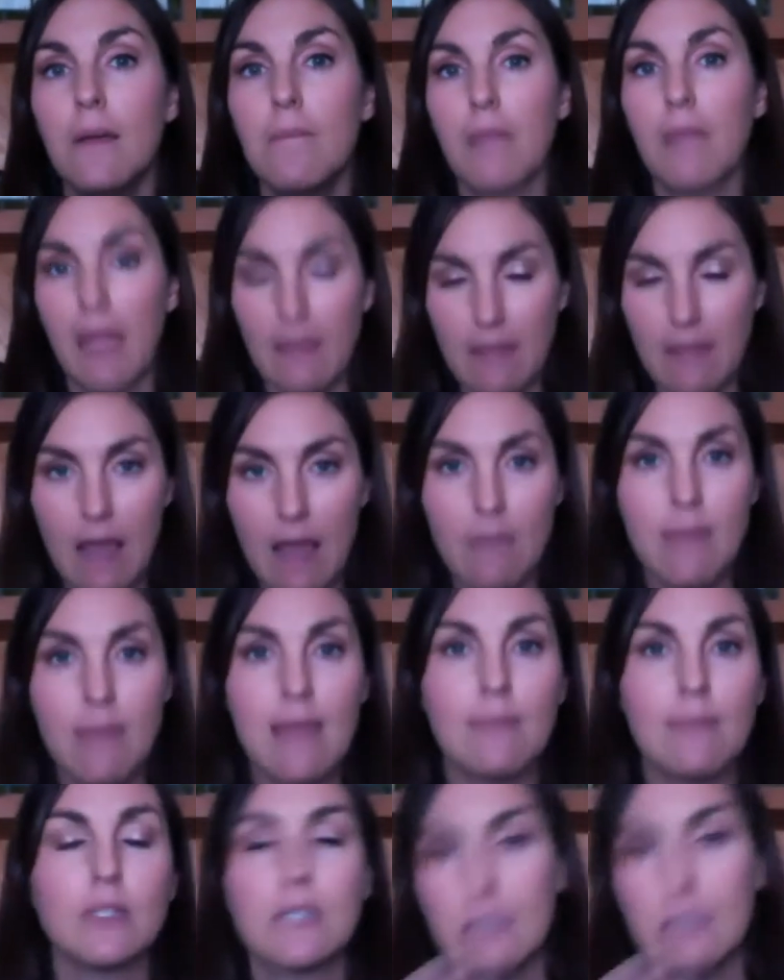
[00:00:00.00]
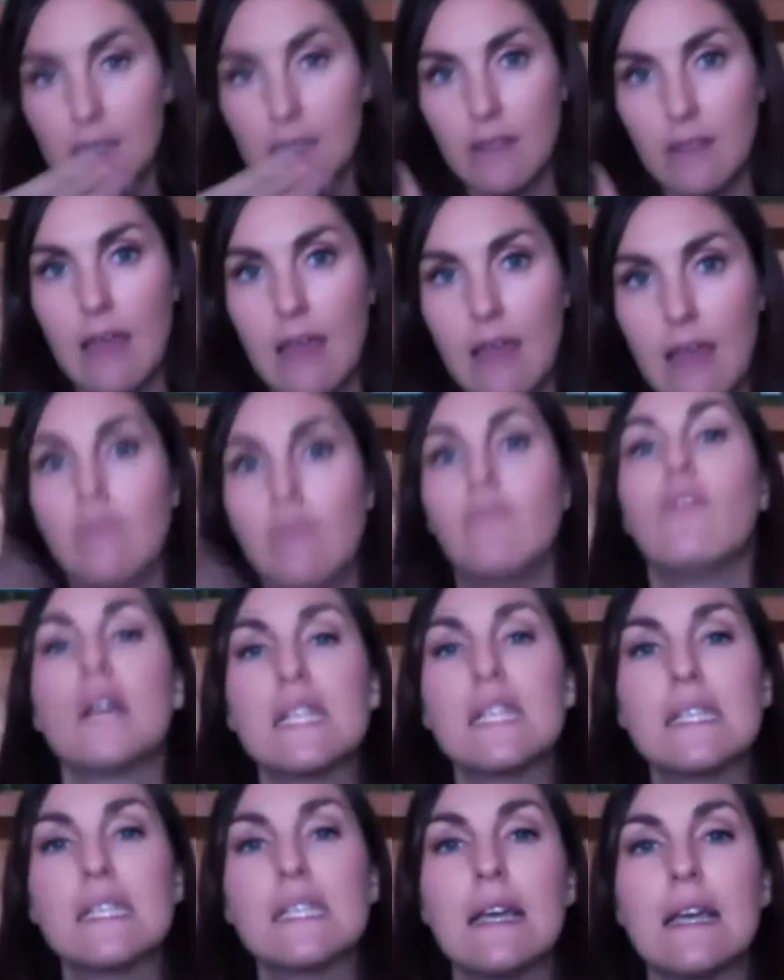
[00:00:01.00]
And then I'm able to then
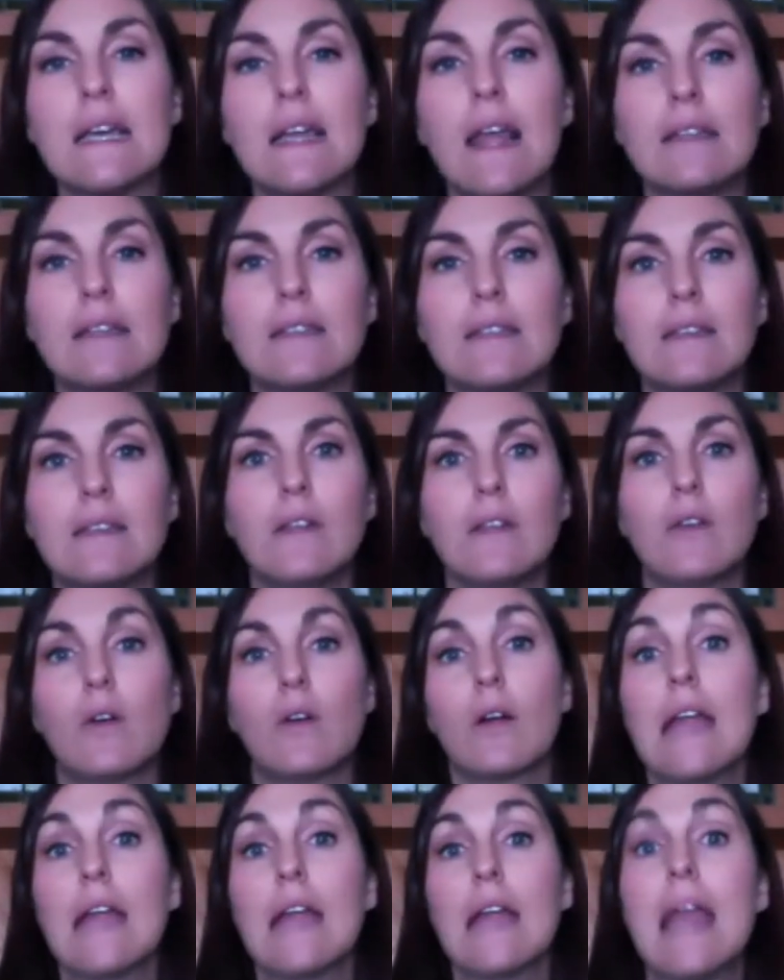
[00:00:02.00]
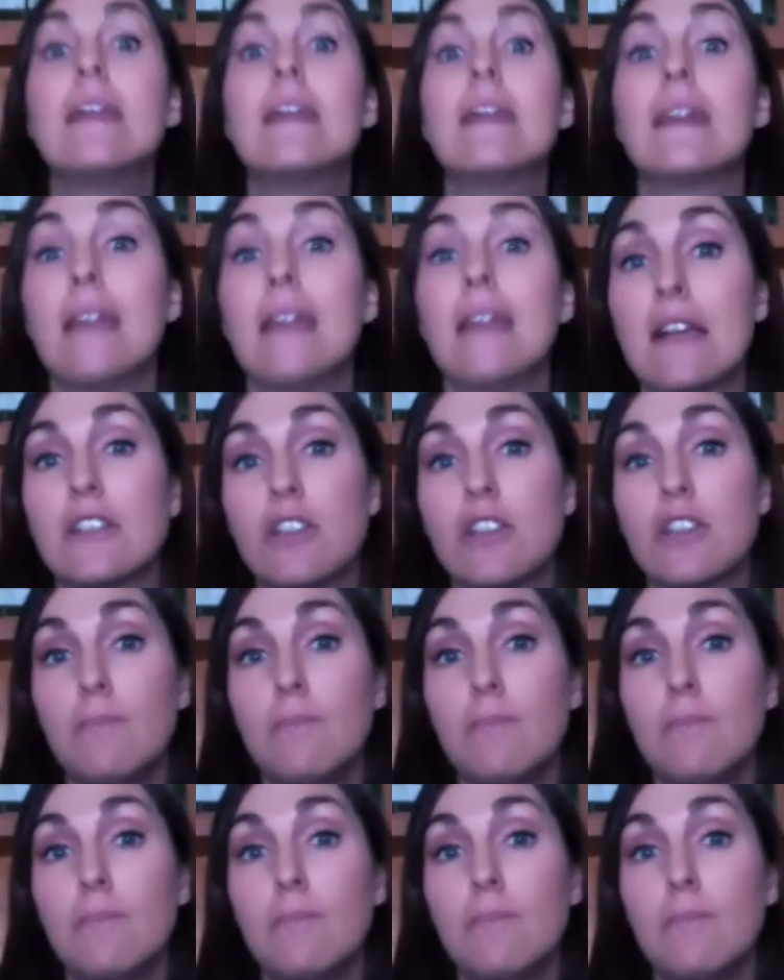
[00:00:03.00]
voice it and to create connection.